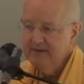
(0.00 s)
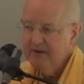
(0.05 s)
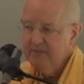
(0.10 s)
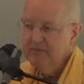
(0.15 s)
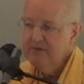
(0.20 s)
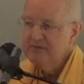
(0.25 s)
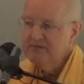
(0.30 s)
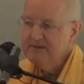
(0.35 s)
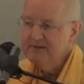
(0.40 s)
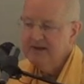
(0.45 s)
I
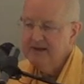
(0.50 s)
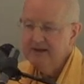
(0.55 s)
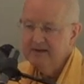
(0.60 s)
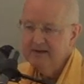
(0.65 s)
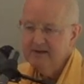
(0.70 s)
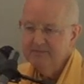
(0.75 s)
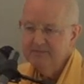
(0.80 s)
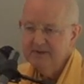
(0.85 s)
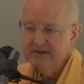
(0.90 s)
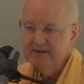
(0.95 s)
won't stand
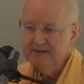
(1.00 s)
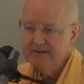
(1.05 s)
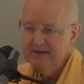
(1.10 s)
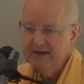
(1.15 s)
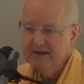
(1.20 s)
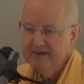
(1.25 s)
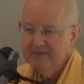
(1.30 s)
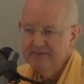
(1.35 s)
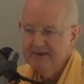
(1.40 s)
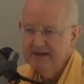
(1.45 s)
up because I
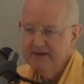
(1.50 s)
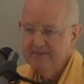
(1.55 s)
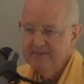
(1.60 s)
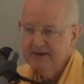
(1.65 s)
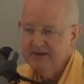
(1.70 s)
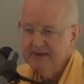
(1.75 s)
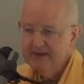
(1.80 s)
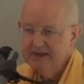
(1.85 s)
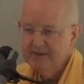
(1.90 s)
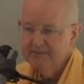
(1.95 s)
have to have
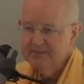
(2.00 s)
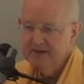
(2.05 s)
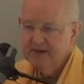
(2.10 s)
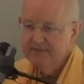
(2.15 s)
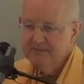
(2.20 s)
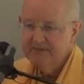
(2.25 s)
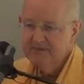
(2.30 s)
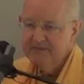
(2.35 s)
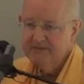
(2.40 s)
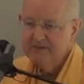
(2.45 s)
my
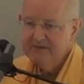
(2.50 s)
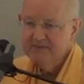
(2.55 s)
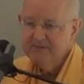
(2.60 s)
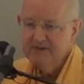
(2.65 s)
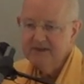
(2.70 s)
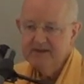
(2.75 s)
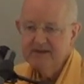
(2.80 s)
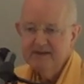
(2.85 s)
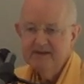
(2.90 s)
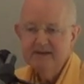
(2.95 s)
laptop in front of
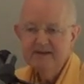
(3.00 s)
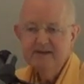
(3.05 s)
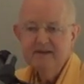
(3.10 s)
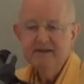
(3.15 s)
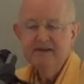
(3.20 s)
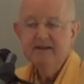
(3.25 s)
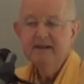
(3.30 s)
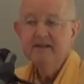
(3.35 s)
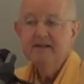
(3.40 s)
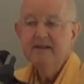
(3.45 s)
me.
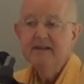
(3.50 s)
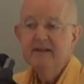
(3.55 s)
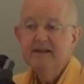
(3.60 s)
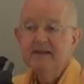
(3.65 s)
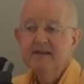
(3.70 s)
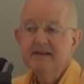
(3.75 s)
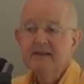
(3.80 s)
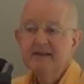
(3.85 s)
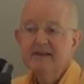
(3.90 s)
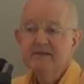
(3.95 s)

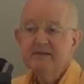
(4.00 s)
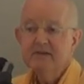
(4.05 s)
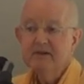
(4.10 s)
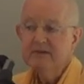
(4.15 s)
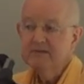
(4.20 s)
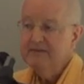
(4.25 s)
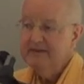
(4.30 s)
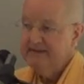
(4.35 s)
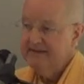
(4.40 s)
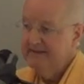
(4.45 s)

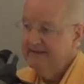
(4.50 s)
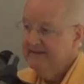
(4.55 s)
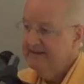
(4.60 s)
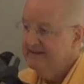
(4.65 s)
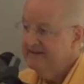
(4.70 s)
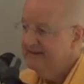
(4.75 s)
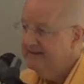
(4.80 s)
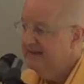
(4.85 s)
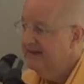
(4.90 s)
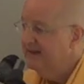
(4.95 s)
So
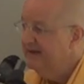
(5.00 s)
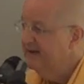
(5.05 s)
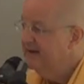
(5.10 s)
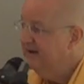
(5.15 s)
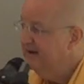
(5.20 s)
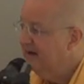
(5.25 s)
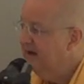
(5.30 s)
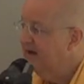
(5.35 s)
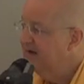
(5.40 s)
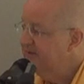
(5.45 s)
get
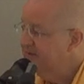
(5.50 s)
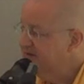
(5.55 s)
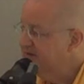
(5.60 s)
into com.